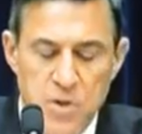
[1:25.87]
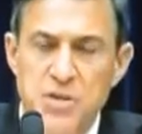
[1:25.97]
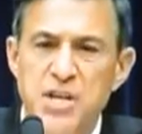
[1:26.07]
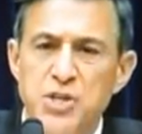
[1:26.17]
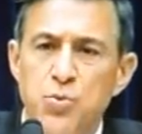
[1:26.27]

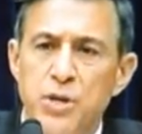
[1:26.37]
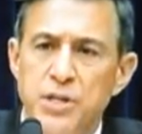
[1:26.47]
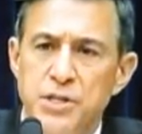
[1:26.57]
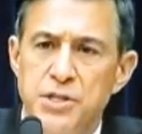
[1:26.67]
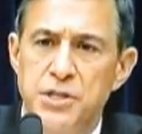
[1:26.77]
These
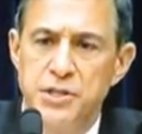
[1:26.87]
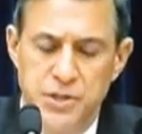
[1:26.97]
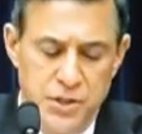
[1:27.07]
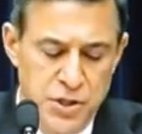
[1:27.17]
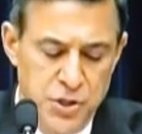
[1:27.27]

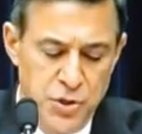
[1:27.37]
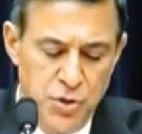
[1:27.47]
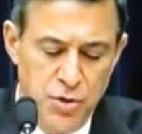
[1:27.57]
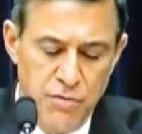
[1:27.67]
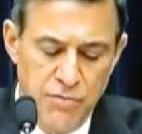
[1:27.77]
witnesses
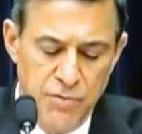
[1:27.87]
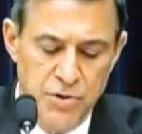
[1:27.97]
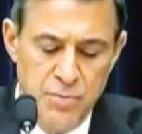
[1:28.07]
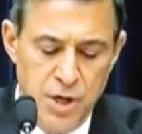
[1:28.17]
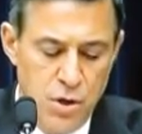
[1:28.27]
deserve
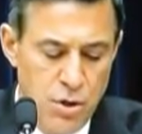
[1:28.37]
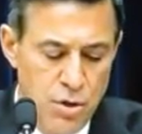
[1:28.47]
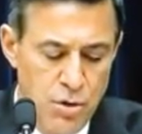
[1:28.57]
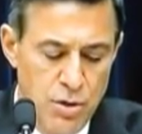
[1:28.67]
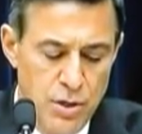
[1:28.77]
to be
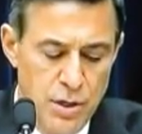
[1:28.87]
heard